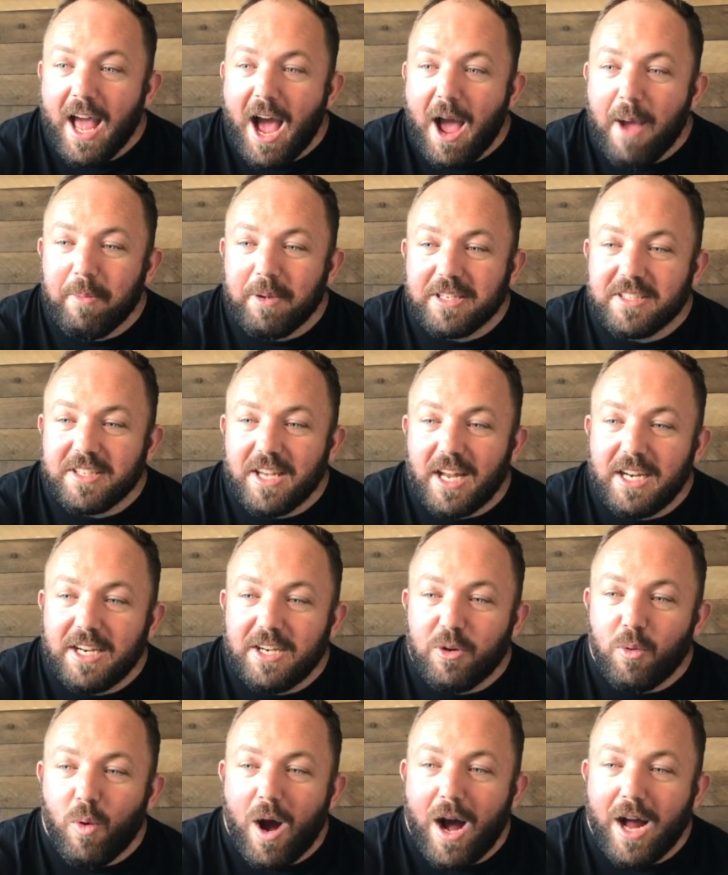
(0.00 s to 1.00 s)
I'm
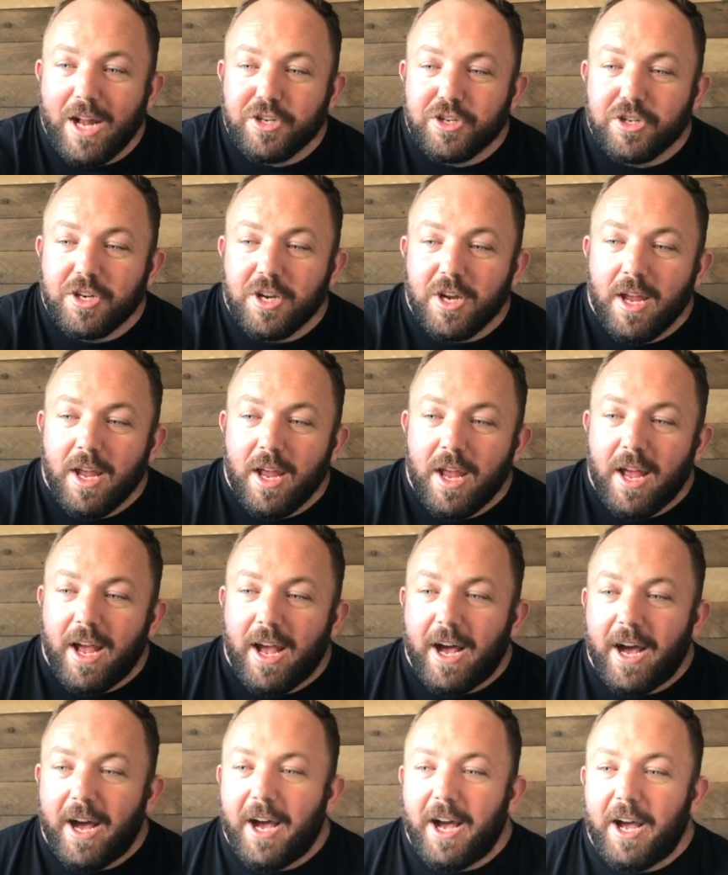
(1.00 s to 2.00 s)
excited to watch,
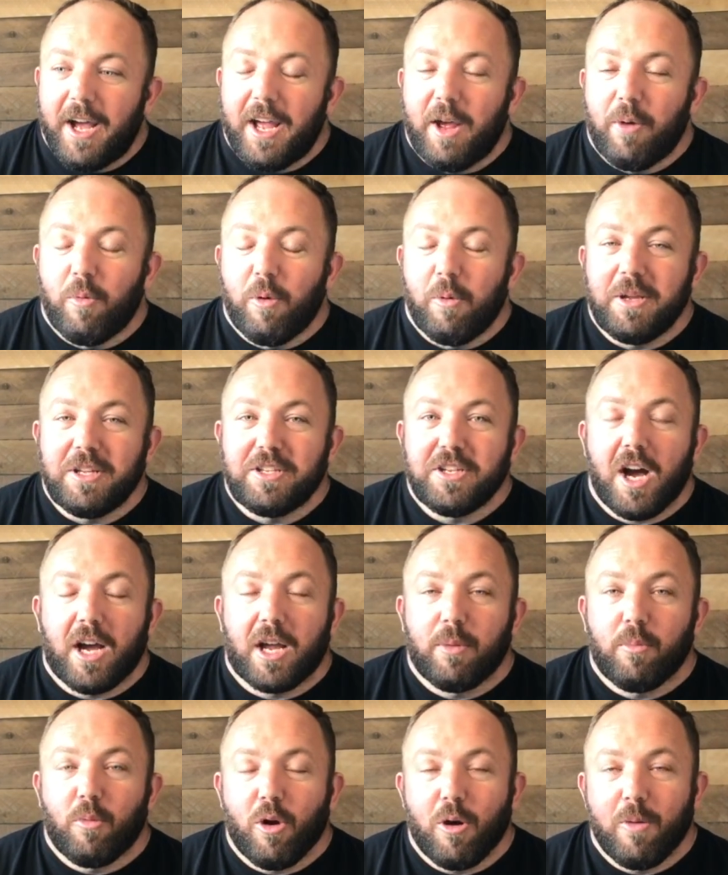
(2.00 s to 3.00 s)
and we'll be
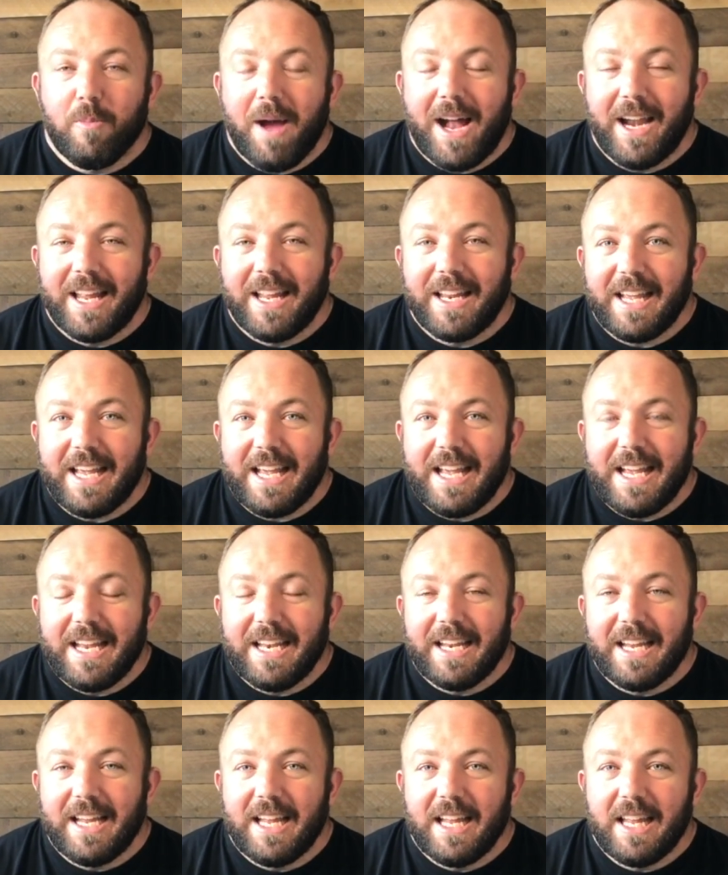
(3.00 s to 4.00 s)
talking more about it
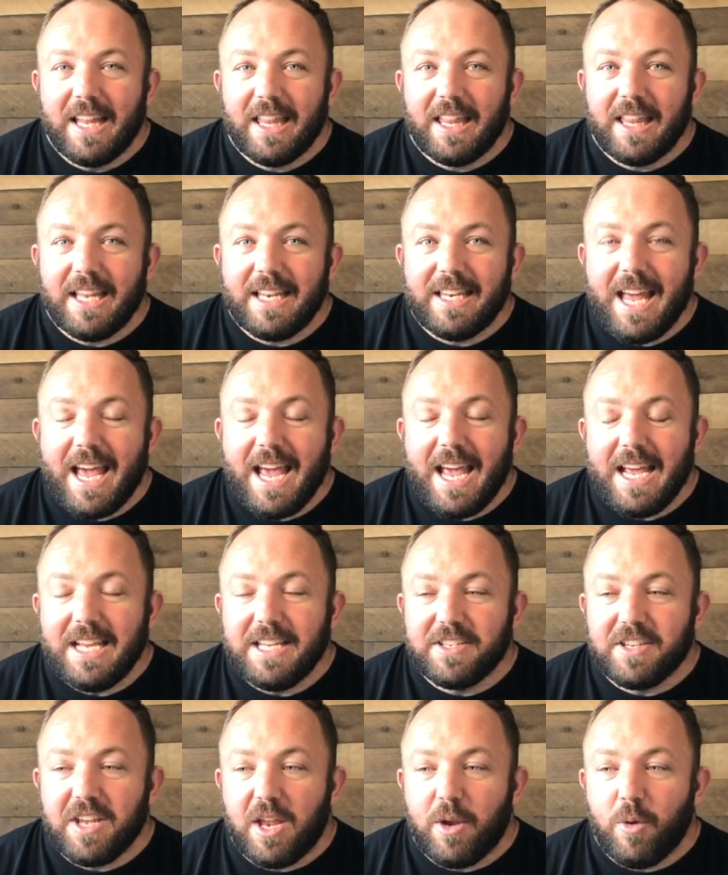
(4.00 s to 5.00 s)
in the
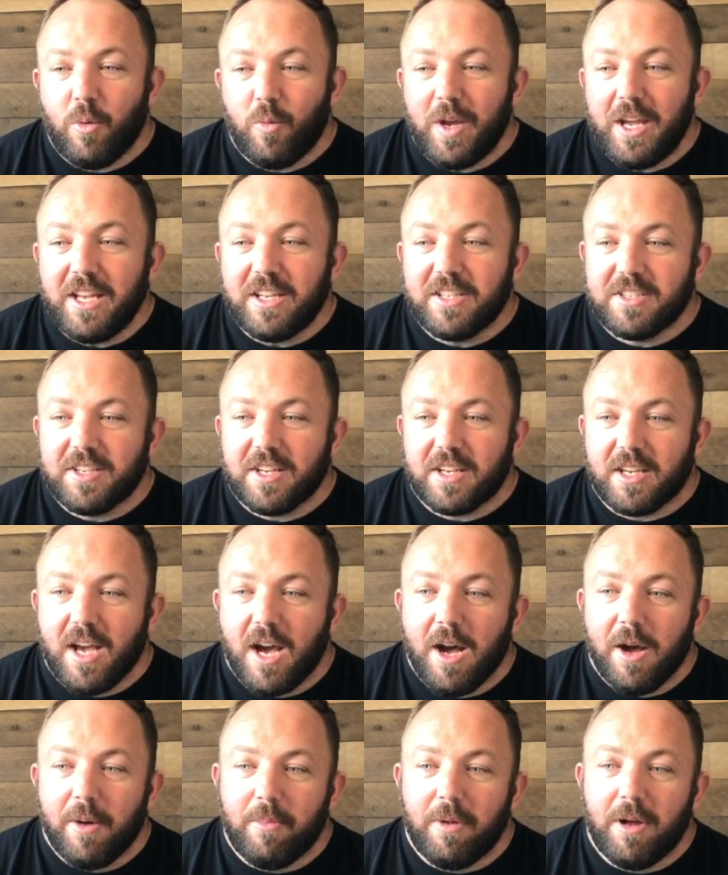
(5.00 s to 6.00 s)
days and weeks to
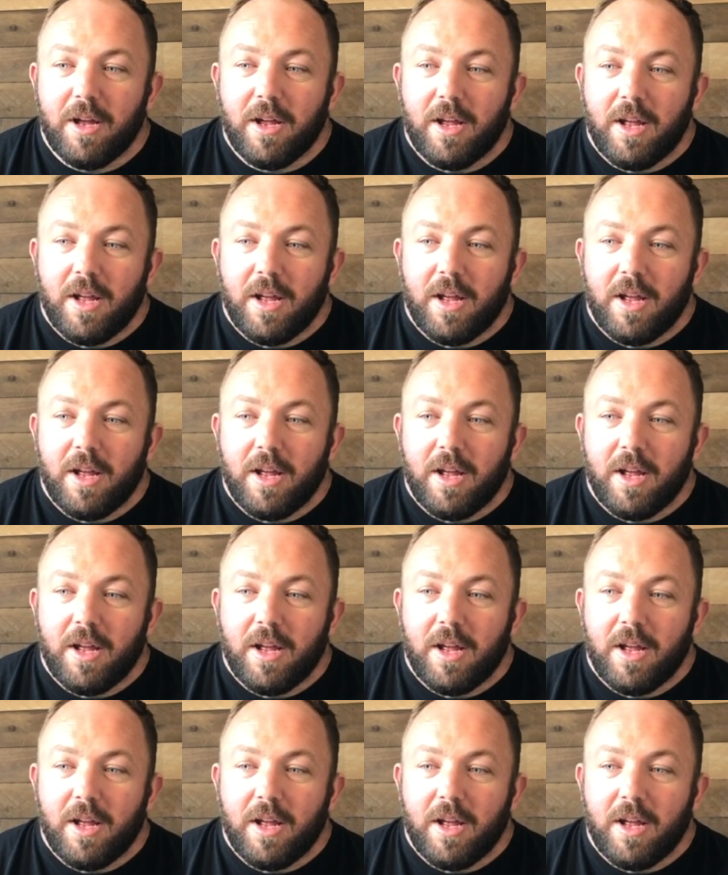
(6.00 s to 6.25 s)
come.